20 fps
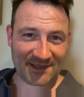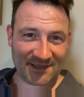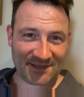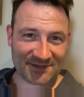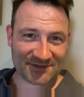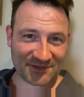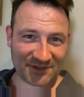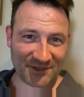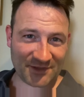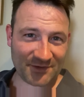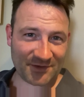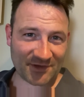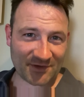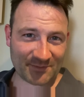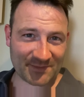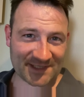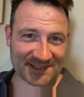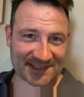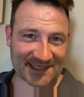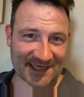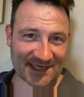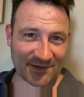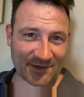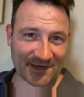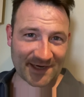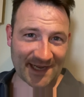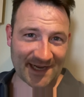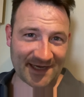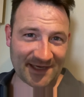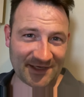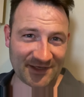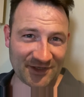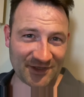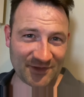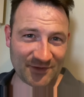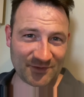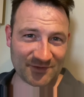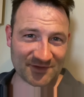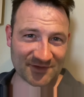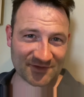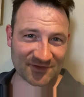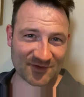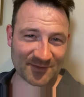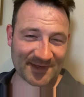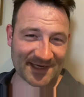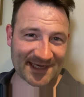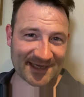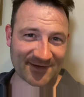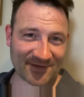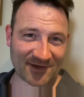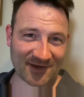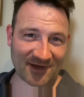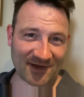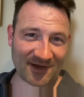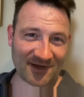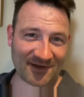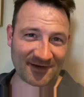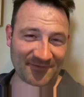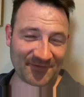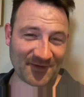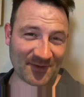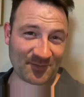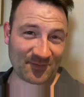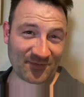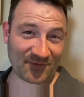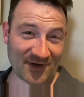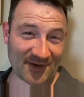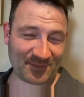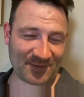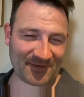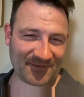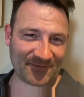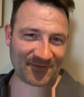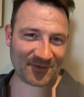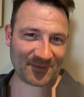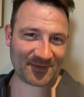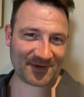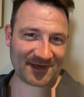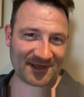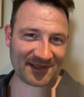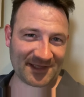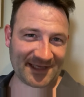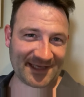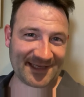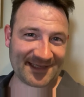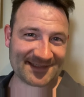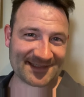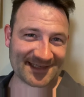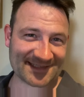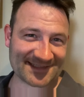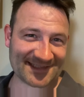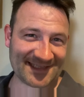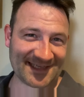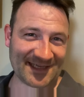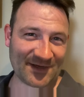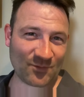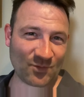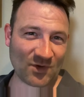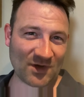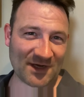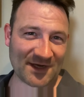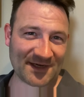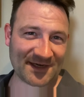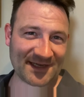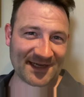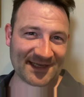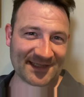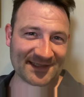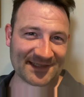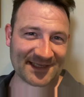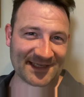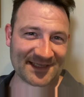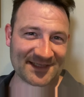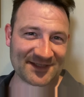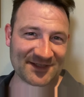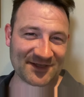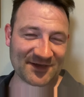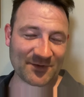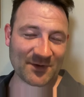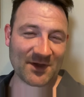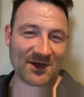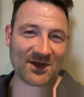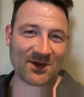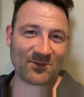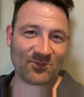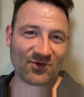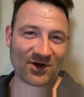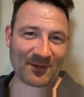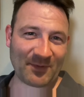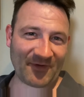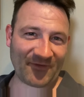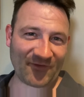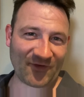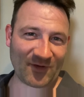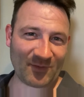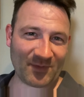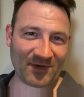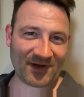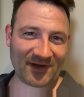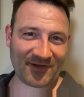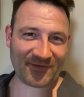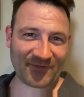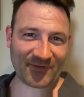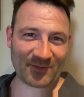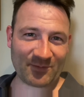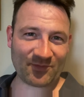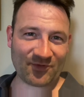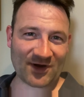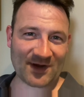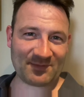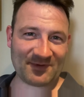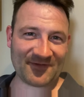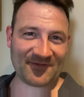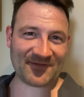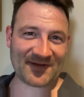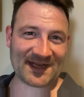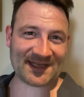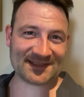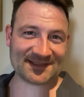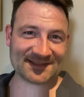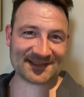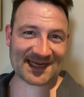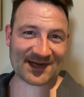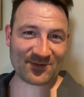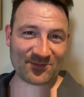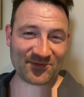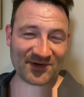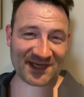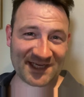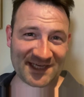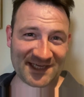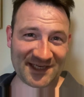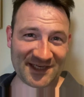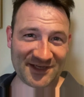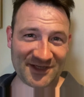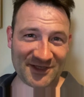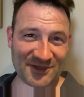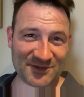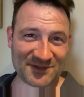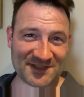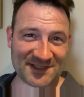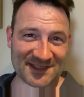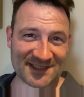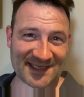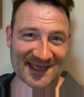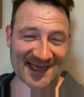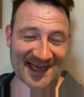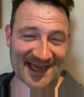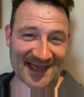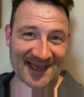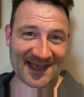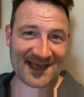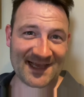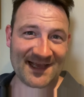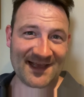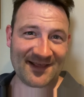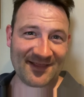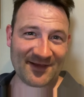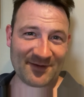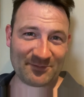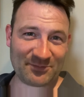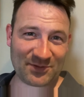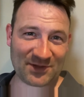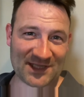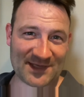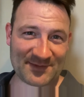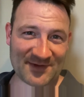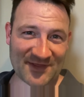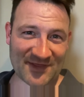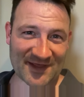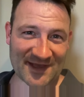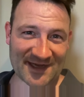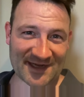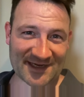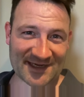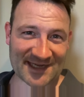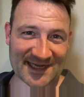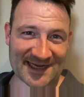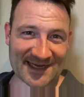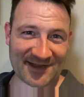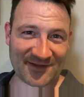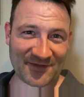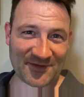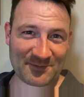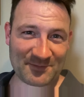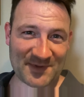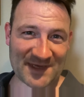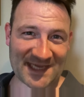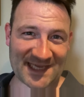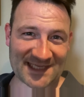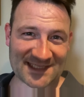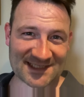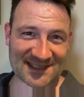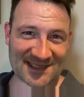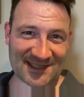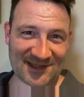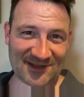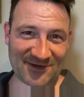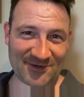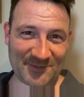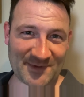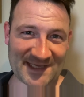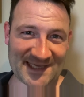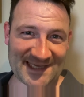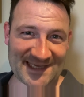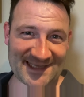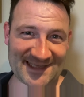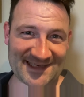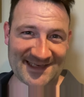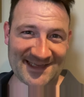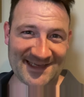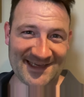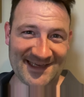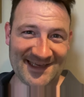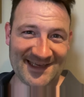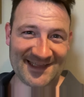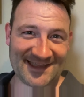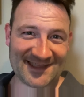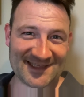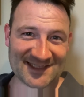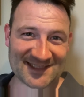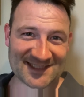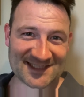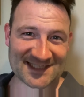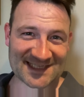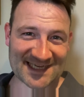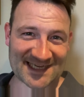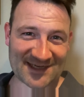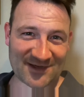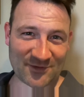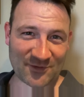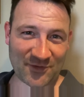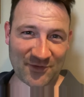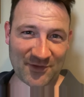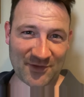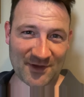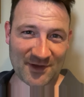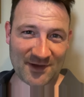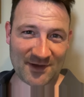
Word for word: so you don't miss out on any news that's coming out of the proper football leagues. That's League 1 and League 2. Proper football for proper fans. Now I'm bringing you news today that Plymouth Argyle, the biggest club in the South